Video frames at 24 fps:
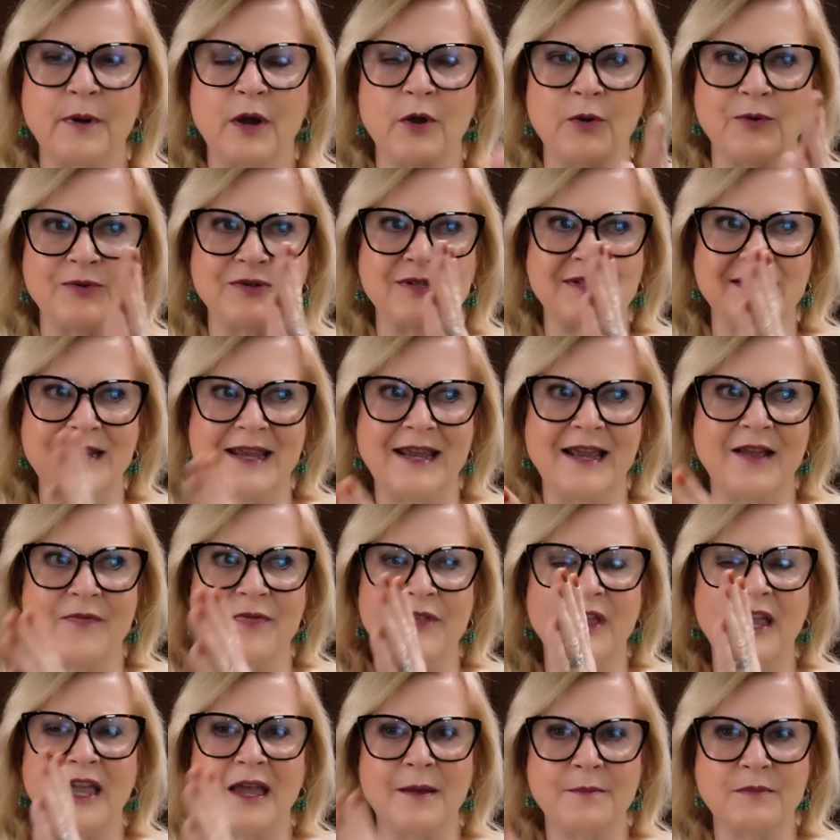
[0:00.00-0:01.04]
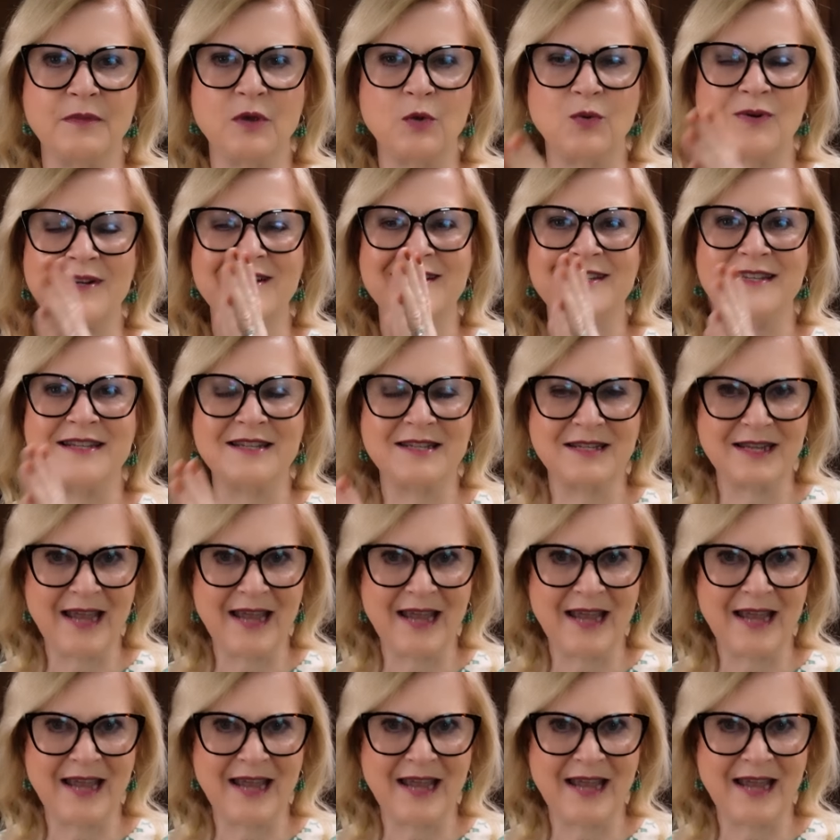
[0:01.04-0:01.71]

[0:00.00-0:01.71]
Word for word: post in the community